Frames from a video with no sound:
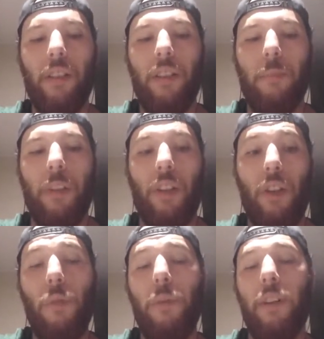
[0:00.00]
But the
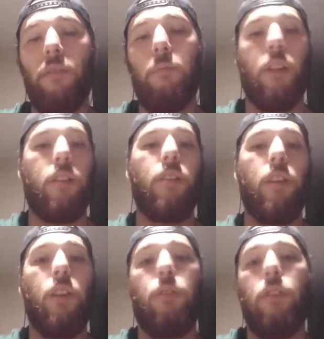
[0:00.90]
Cuban
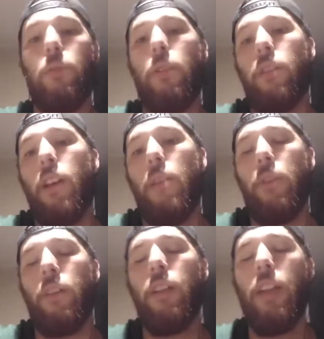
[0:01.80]
bartenders, they used to do it as well with the lime
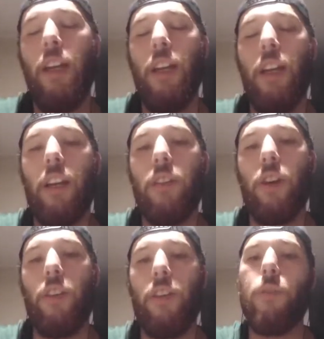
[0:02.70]
peel. And
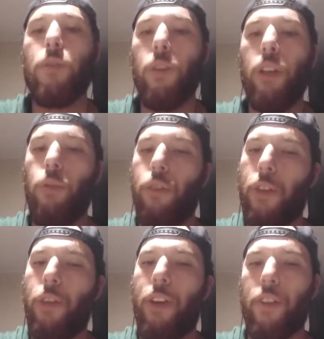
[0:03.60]
so I thought that was a really cool
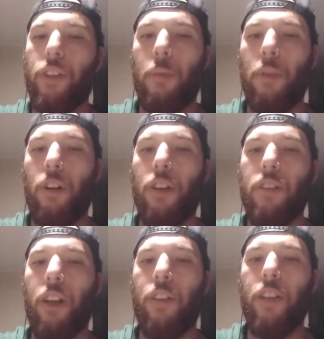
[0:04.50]
thing when I first came
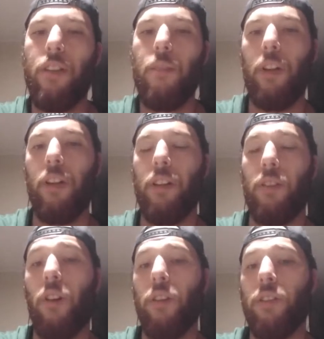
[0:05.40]
across that. I thought that's something
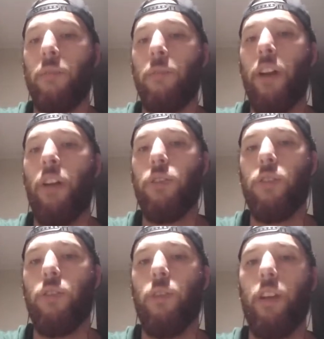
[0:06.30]
that's awesome that
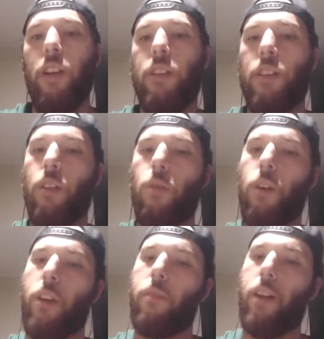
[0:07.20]
also isn't
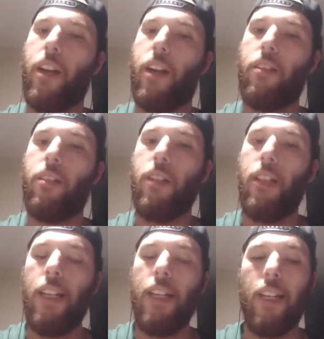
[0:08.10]
quite recognized
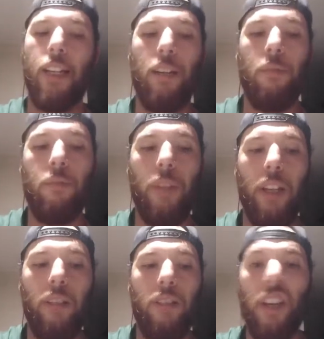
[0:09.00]

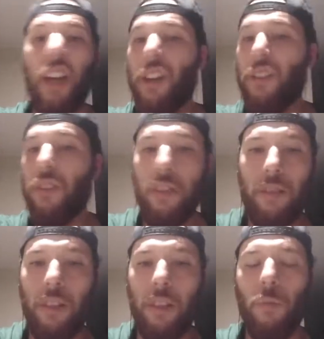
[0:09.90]
in
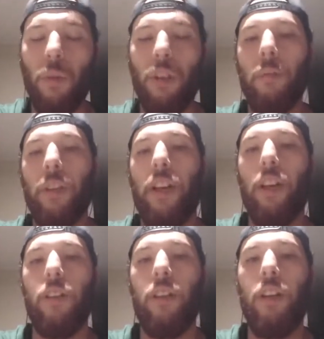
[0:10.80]
today's world of
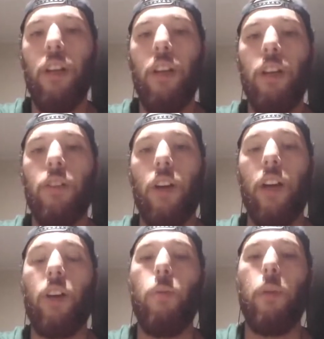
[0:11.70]
mixology. So
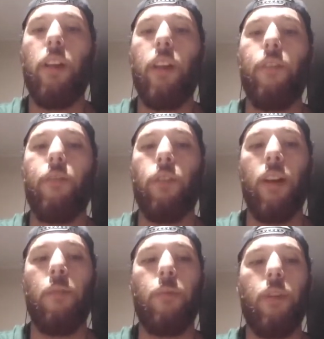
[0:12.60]
I incorporated that for
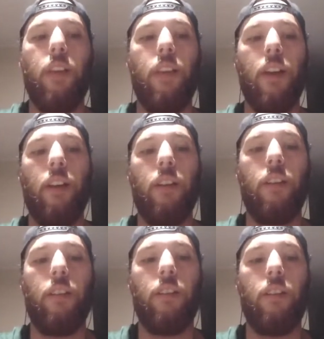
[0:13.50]
them. And
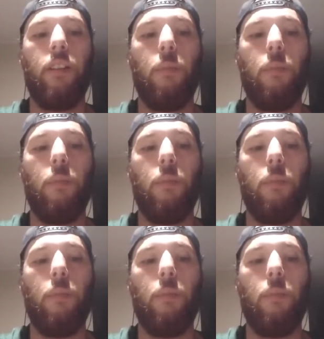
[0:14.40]
then the